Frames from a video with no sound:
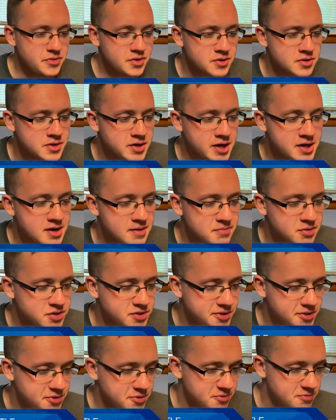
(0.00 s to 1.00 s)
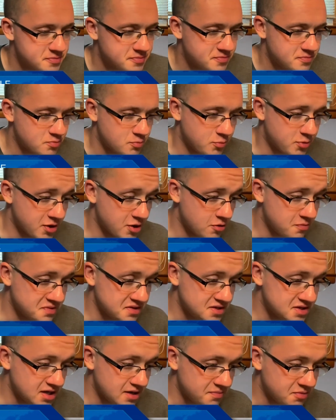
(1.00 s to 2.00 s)
Night number 2. What
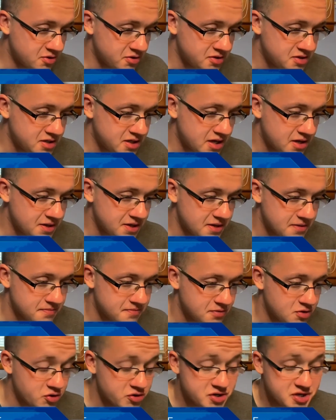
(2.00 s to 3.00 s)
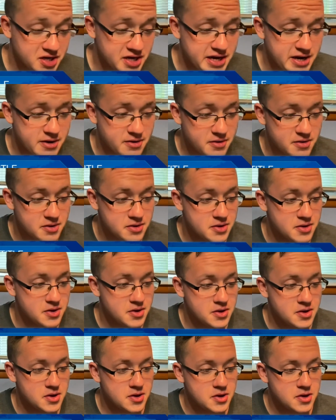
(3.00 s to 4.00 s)
opens up? Couldn't tell you. Couldn't care.
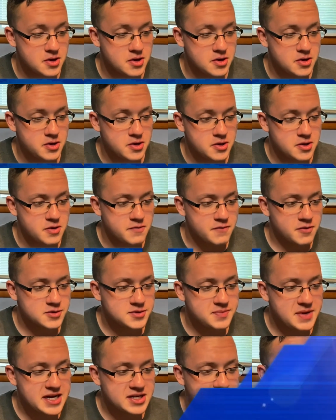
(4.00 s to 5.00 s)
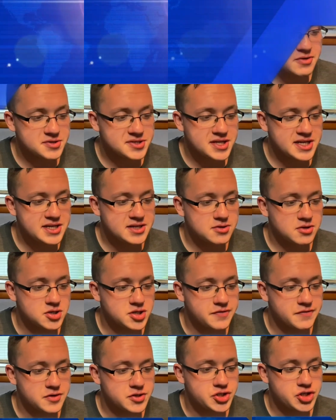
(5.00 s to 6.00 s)
First match on here is Lance
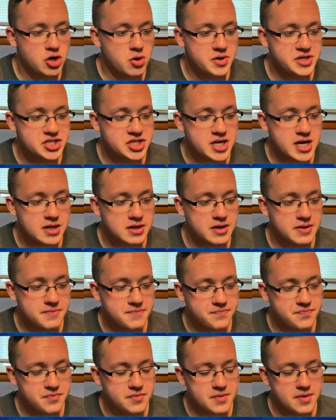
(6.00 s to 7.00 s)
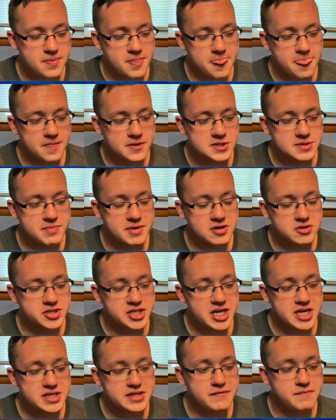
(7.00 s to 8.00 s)
Archer versus Joey Janela. There's a better
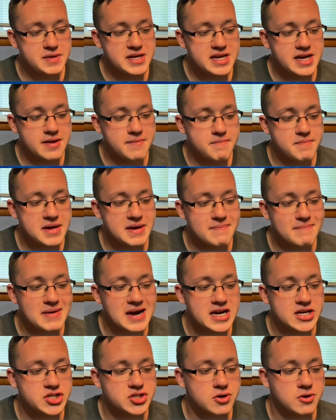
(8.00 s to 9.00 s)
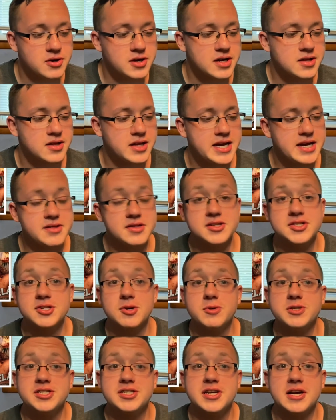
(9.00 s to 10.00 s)
chance of me getting bitten by a shark on land than
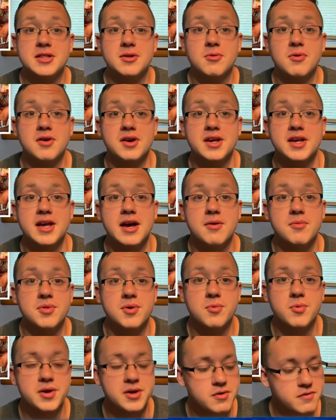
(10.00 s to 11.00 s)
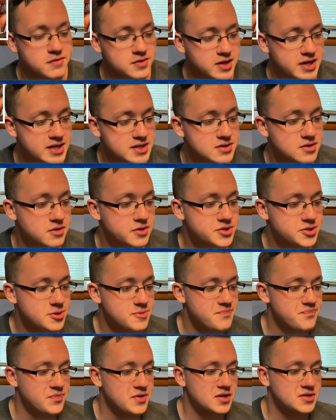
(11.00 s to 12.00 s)
Joey Janela walking out with a win over Lance Archer.
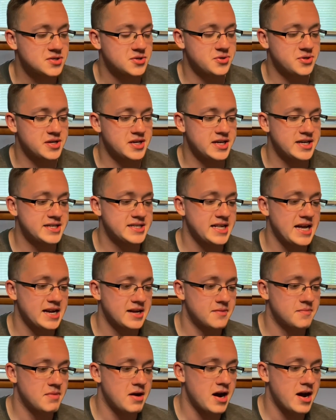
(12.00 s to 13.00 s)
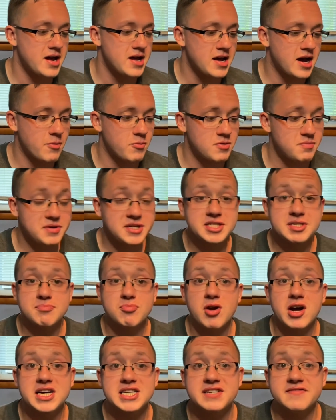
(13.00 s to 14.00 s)
So you can kiss that goodbye. I wouldn't be
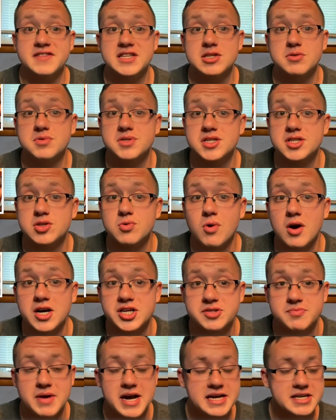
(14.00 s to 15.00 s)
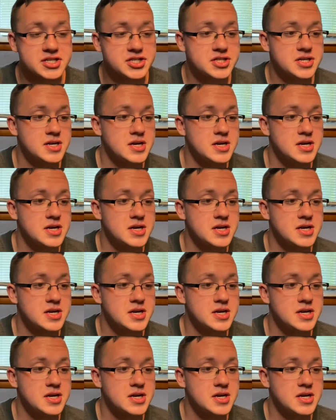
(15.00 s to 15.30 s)
surprised if this was a squash match.